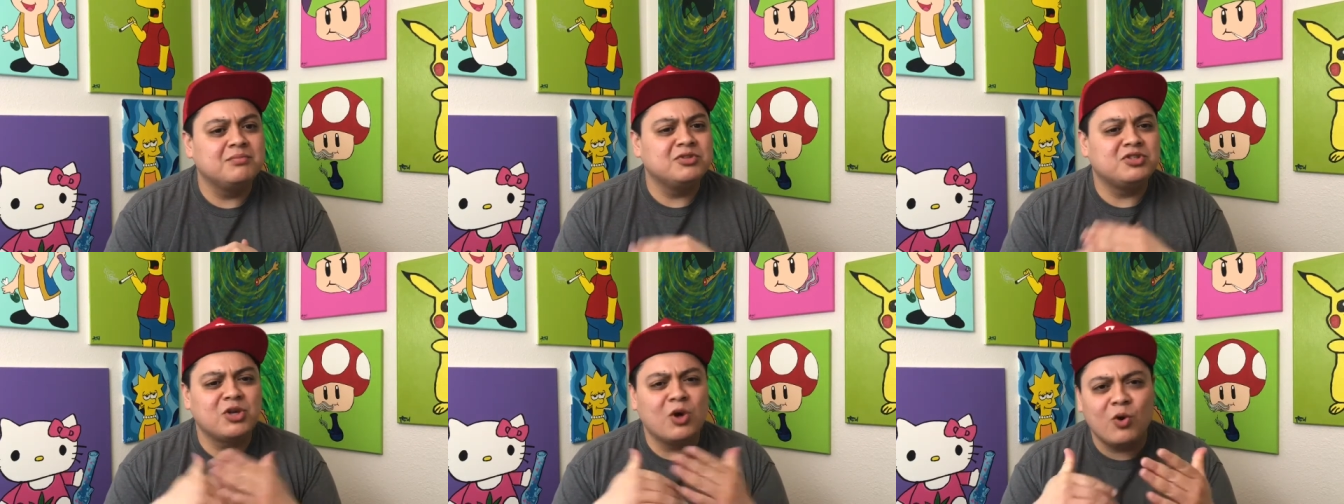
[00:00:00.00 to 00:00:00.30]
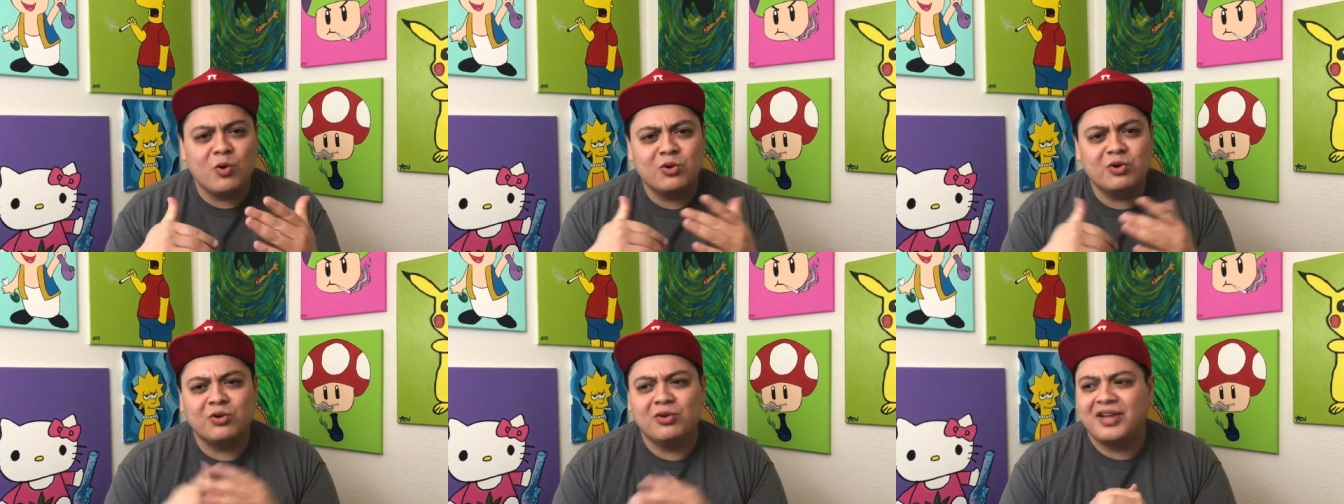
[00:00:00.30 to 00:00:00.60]

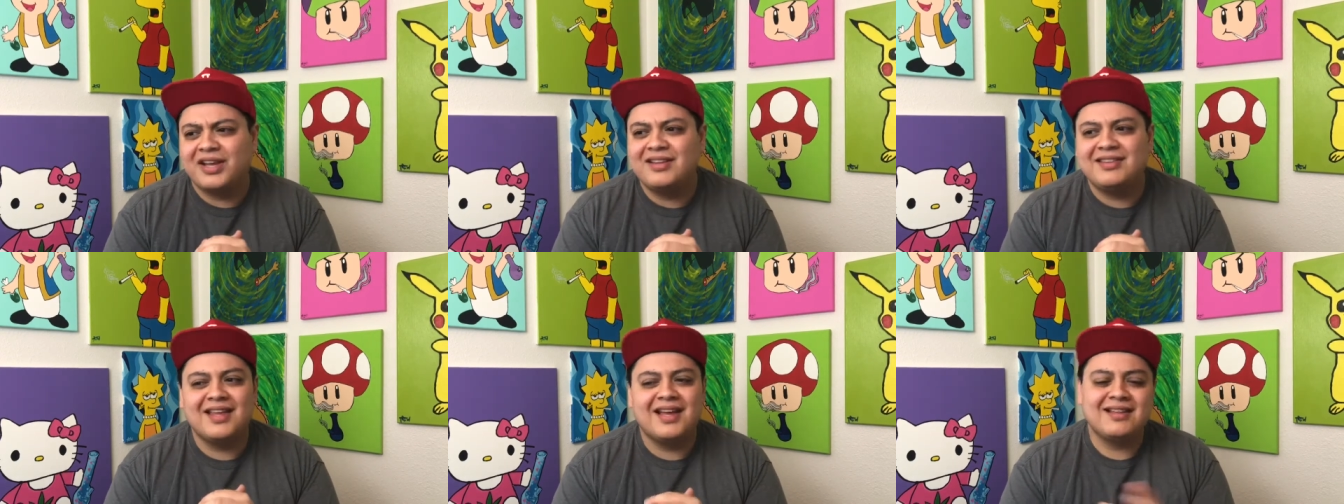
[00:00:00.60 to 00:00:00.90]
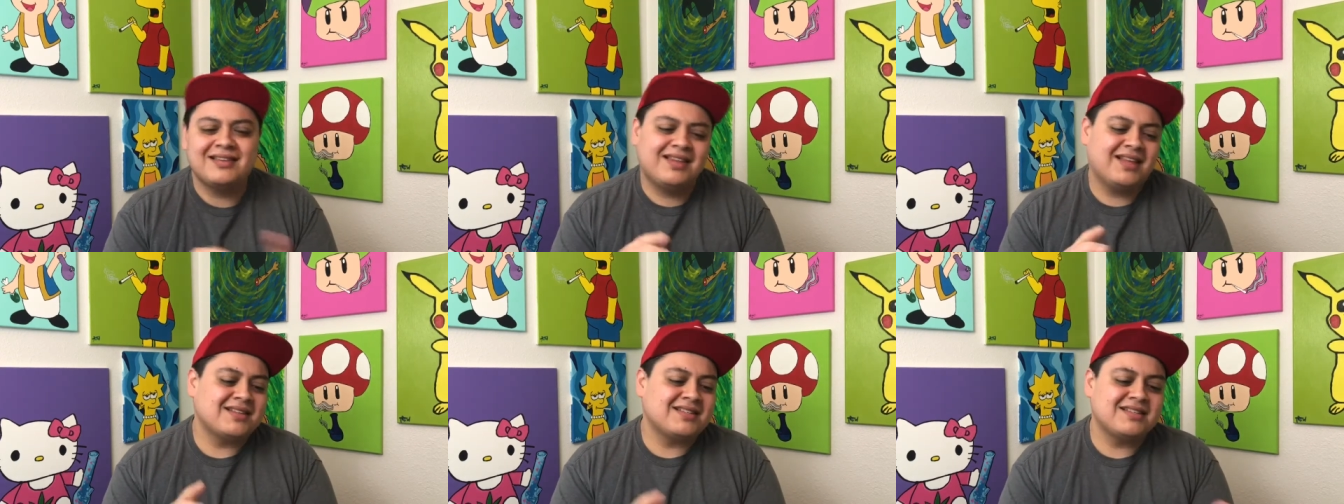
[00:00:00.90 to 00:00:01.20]
total, and
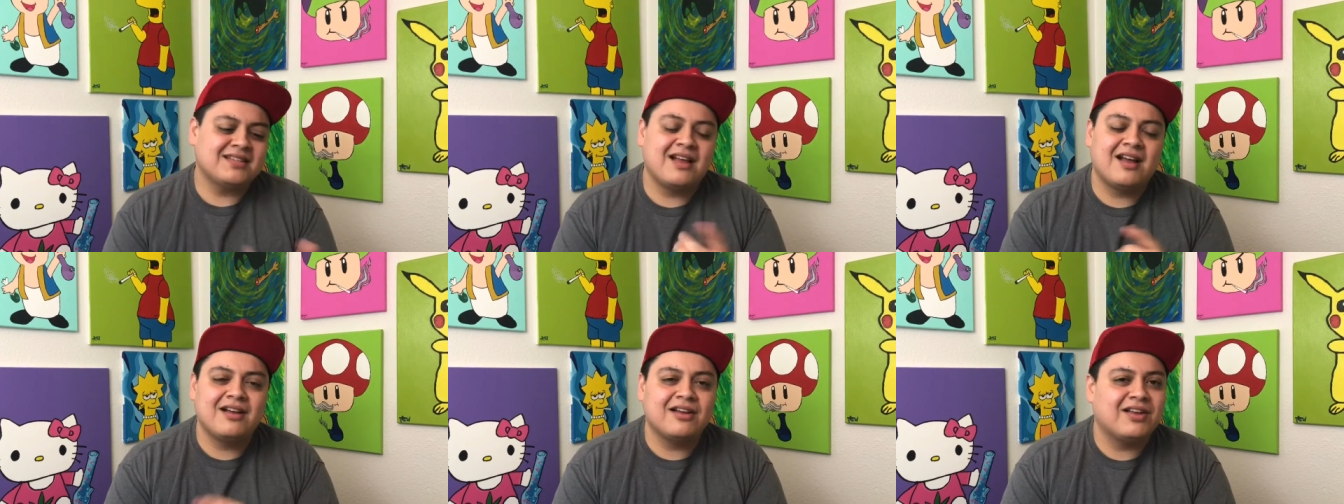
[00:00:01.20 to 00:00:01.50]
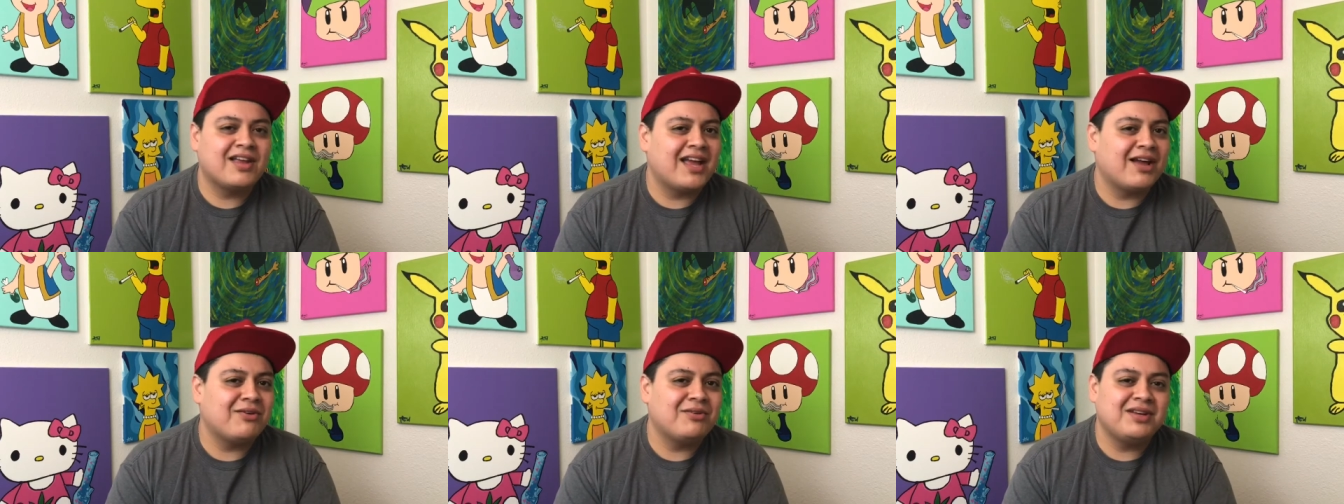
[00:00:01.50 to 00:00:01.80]
that's not
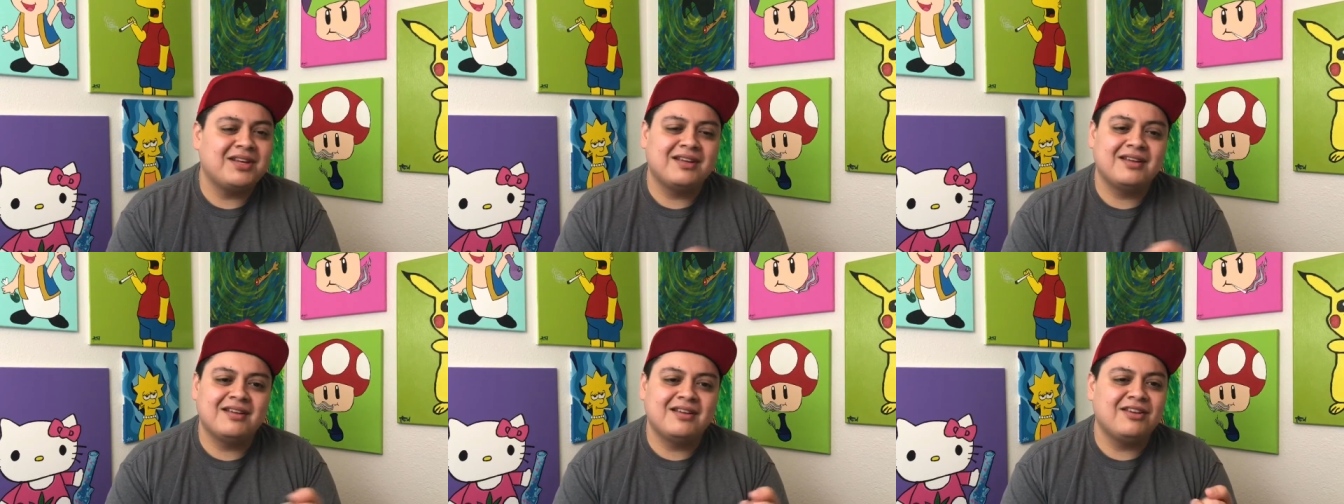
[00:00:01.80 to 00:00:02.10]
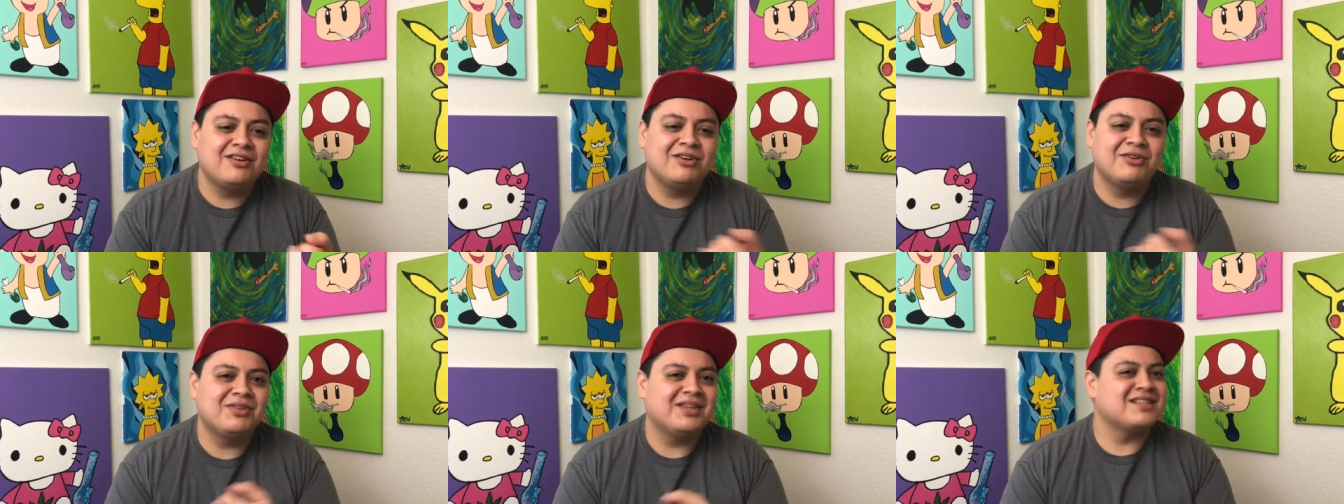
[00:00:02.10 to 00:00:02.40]
counting,
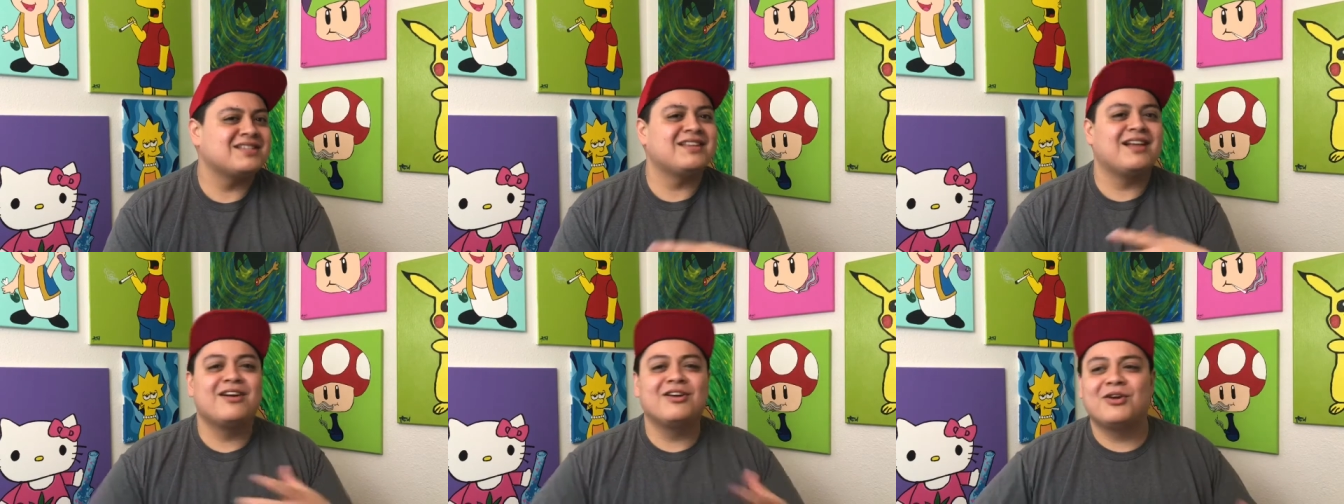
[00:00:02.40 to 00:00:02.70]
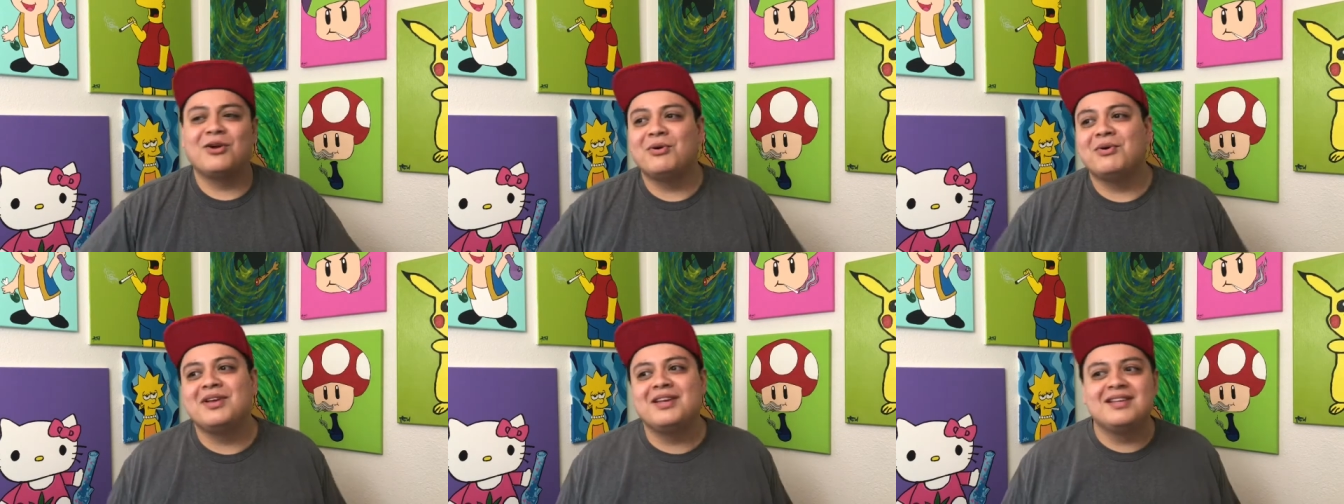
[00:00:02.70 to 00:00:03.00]
you know, that's not
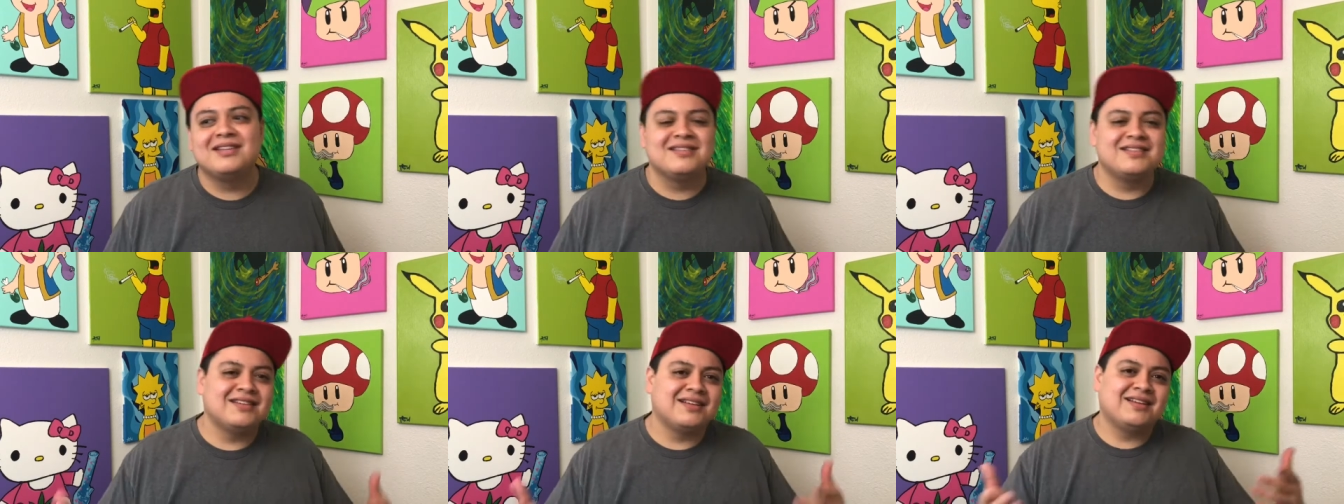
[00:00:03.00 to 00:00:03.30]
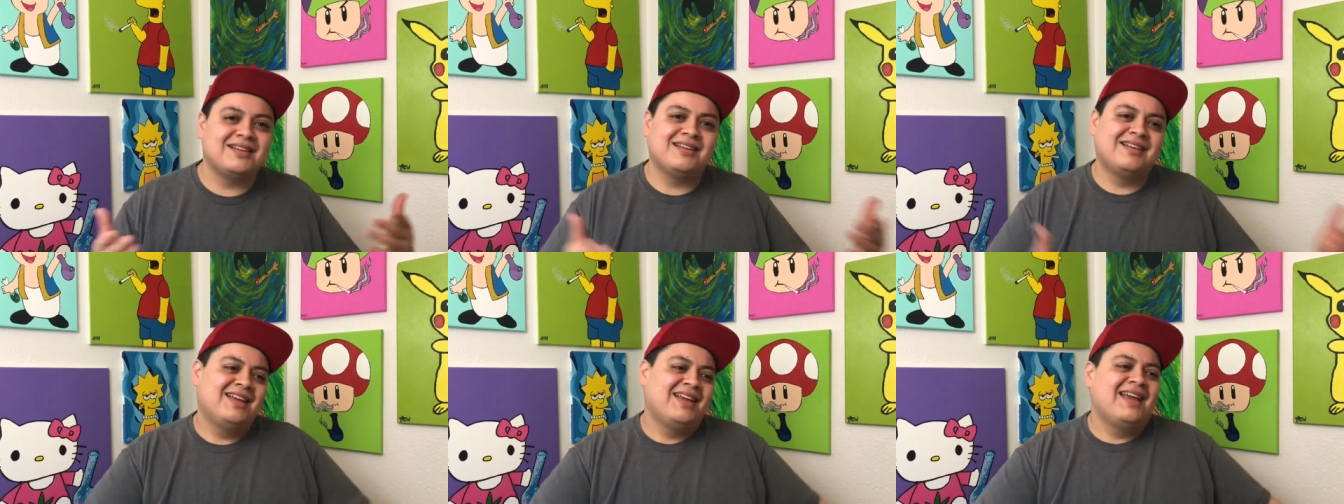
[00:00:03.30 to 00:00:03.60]
going
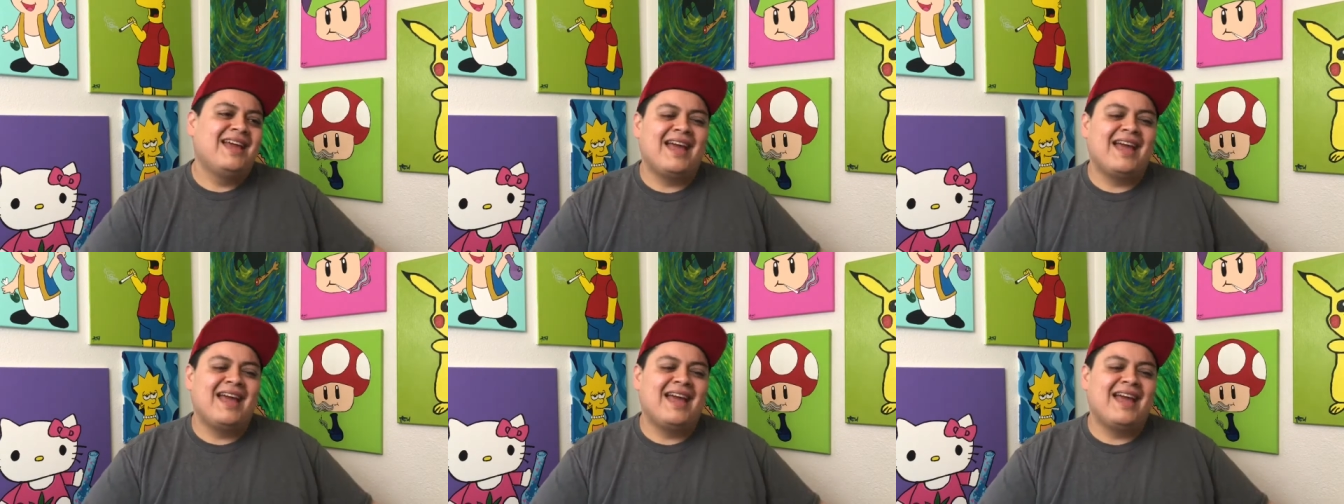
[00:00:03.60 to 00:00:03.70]
into